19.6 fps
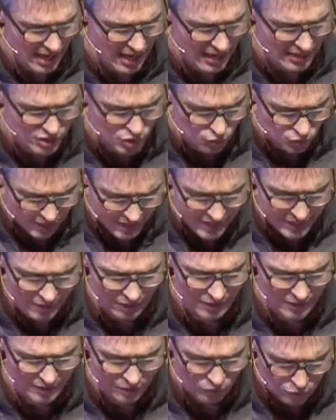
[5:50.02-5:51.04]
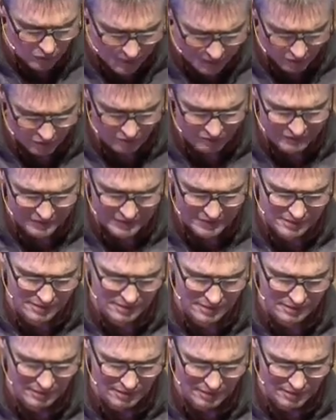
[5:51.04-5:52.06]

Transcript: as real and relevant